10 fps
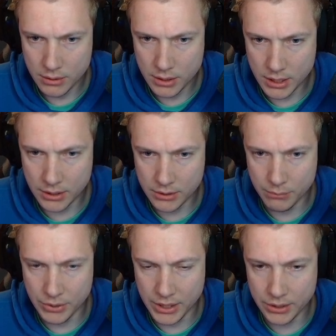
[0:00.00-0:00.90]

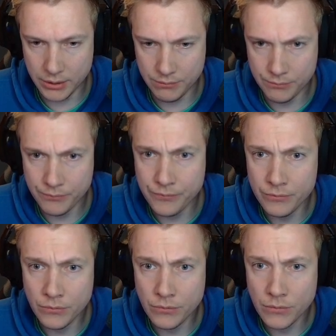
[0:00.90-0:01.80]
Item data.
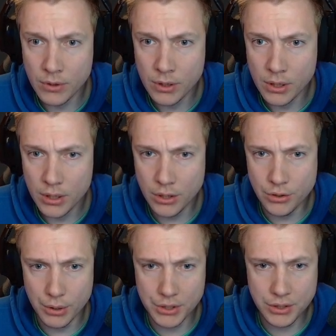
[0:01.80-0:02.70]
It
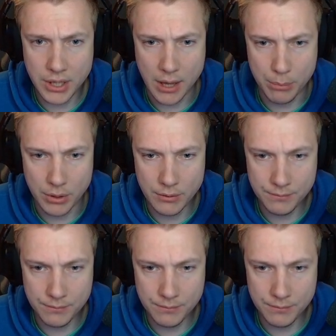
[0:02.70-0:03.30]
draws the apple.